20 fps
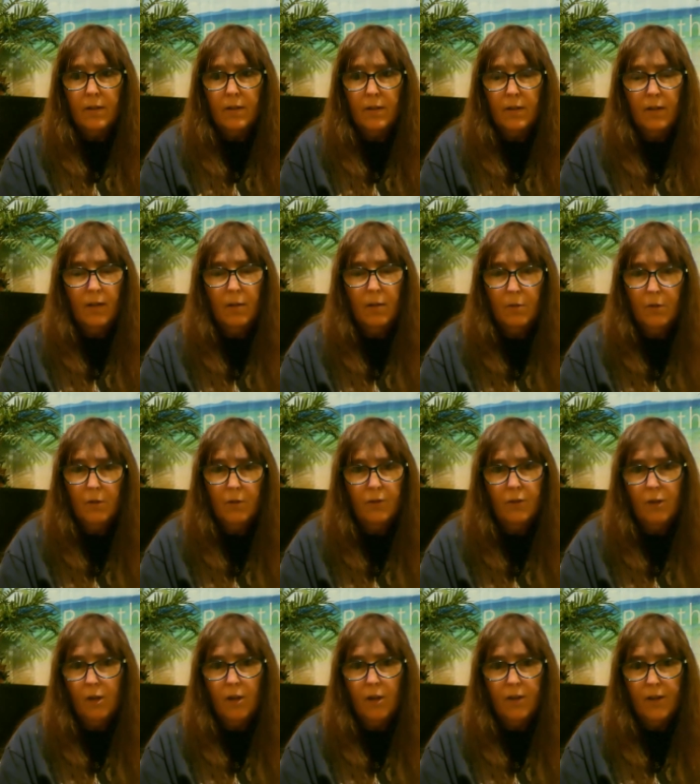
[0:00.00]
And I went over
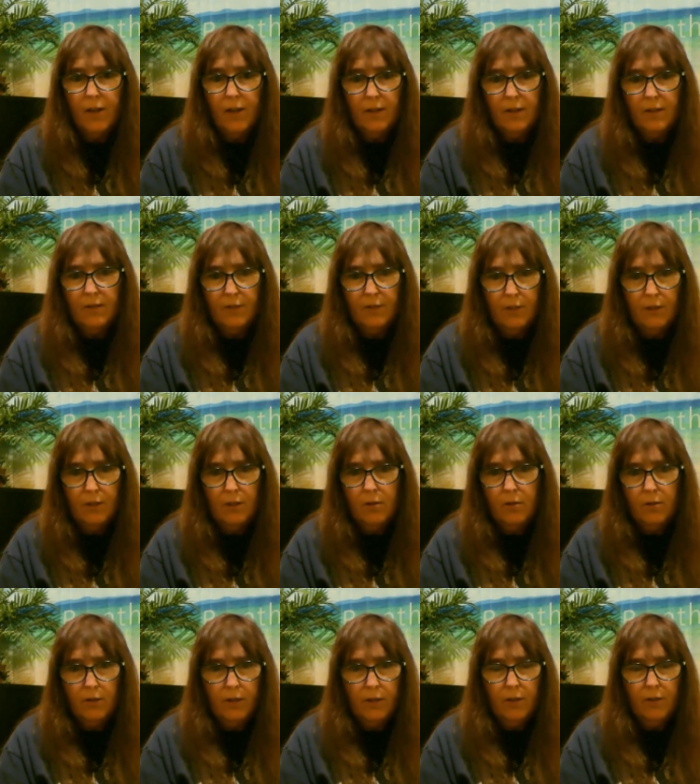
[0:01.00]
all of that in the video
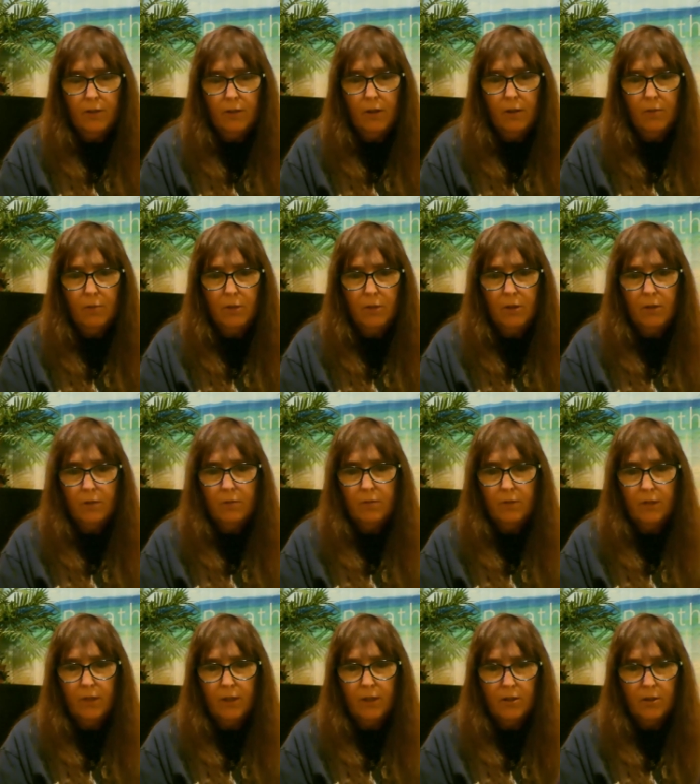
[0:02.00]
later on when you
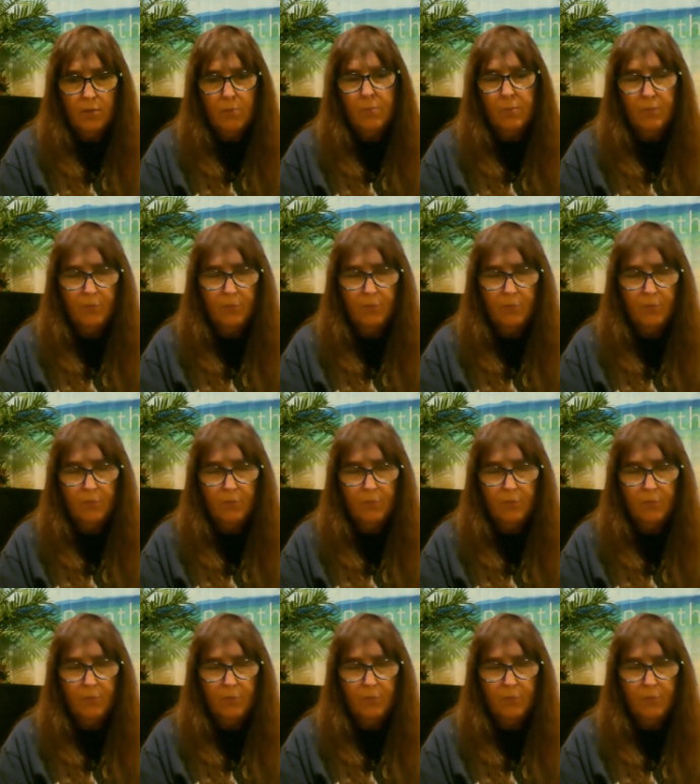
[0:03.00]
like jump